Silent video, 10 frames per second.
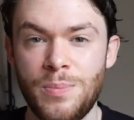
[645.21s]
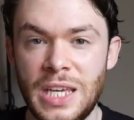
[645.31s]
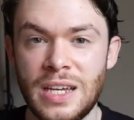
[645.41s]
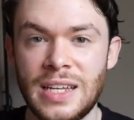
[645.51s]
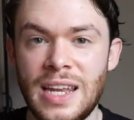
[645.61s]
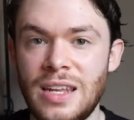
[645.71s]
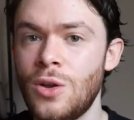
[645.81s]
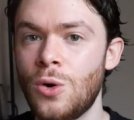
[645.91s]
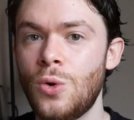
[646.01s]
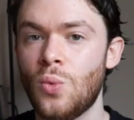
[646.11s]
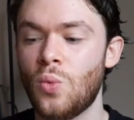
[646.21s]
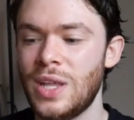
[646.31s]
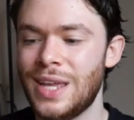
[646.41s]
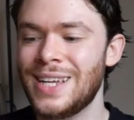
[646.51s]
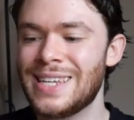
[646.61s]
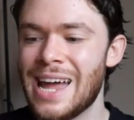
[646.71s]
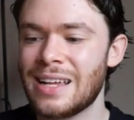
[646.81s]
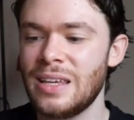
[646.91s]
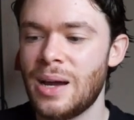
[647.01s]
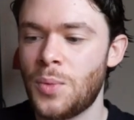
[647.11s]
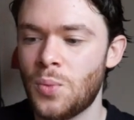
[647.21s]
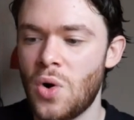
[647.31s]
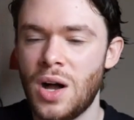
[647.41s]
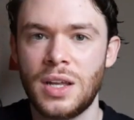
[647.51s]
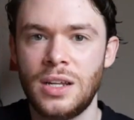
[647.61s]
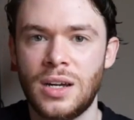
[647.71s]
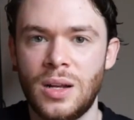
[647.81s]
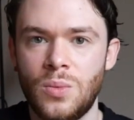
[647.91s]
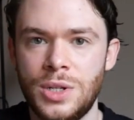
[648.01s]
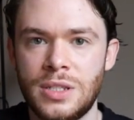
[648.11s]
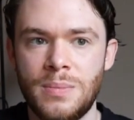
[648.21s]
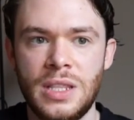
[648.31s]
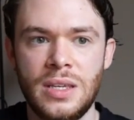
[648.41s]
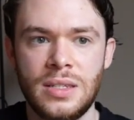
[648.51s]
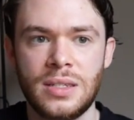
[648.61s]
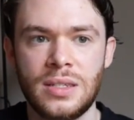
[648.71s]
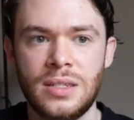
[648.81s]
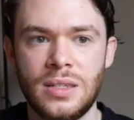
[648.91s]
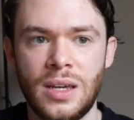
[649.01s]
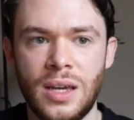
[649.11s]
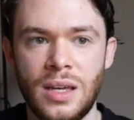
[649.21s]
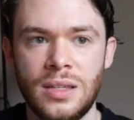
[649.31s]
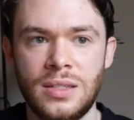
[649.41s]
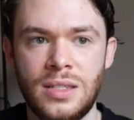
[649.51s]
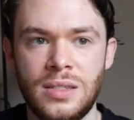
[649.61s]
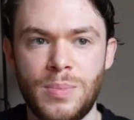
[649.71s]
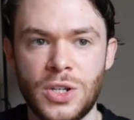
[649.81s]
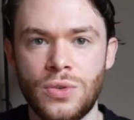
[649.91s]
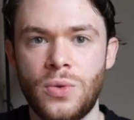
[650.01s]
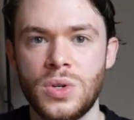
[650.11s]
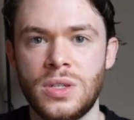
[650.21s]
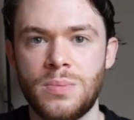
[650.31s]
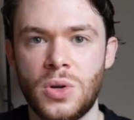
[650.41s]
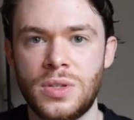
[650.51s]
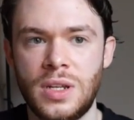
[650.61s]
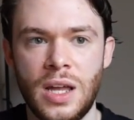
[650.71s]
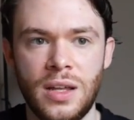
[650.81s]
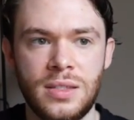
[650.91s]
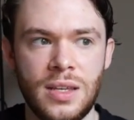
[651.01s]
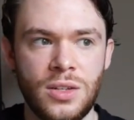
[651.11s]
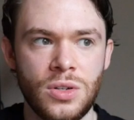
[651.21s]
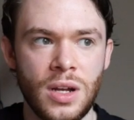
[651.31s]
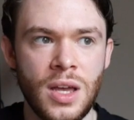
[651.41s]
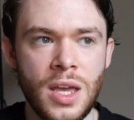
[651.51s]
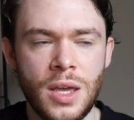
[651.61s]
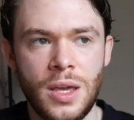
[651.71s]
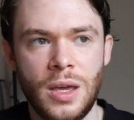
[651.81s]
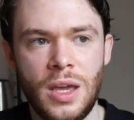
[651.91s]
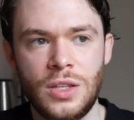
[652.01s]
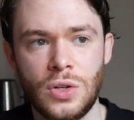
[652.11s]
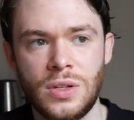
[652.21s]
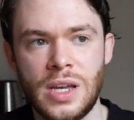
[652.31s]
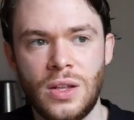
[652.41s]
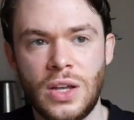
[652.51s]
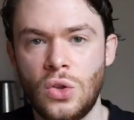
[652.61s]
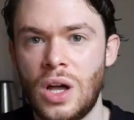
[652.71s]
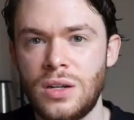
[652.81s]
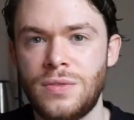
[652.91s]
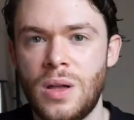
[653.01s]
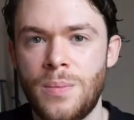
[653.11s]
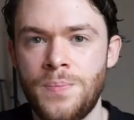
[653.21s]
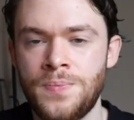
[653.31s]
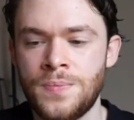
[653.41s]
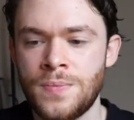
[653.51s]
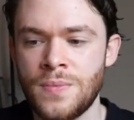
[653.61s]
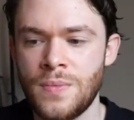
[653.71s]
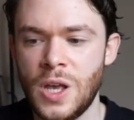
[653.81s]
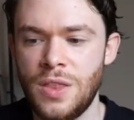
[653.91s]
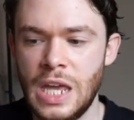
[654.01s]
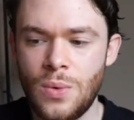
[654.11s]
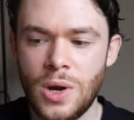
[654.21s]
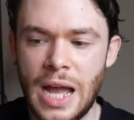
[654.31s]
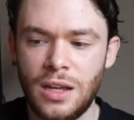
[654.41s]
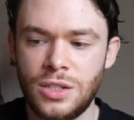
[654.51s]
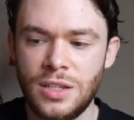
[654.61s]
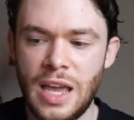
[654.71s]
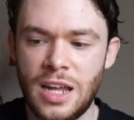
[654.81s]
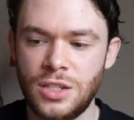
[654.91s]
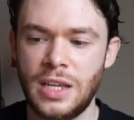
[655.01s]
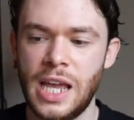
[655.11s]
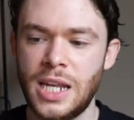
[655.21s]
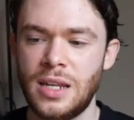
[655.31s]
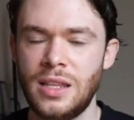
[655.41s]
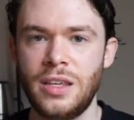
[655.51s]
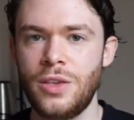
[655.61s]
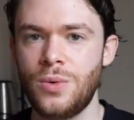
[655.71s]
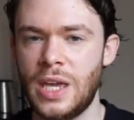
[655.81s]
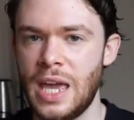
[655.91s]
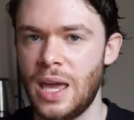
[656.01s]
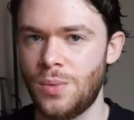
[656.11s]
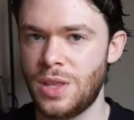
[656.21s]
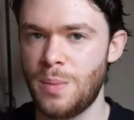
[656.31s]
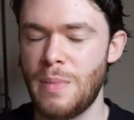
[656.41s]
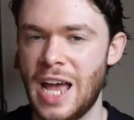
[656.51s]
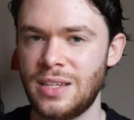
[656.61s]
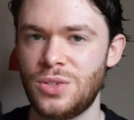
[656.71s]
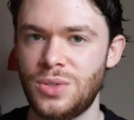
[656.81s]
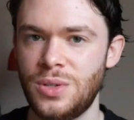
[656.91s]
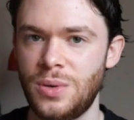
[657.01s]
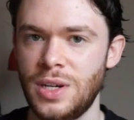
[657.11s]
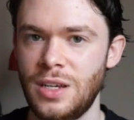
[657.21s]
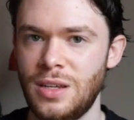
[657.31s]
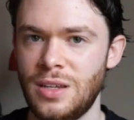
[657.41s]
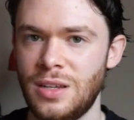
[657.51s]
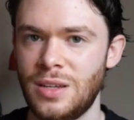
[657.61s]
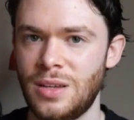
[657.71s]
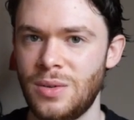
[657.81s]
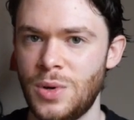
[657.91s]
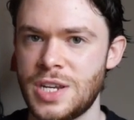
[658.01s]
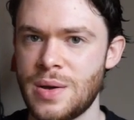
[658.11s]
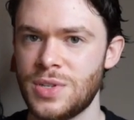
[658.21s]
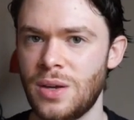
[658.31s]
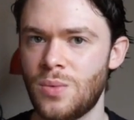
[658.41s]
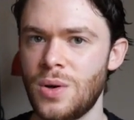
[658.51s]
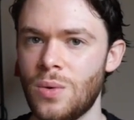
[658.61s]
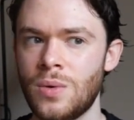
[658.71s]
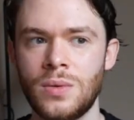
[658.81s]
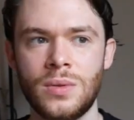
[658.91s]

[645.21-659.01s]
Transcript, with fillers: because i didn't know what exactly i would walk in on with some of these uh, special forces personnel etc it turns out like a lot of them they were actually educated in the uk with a master's degree which i was like whoa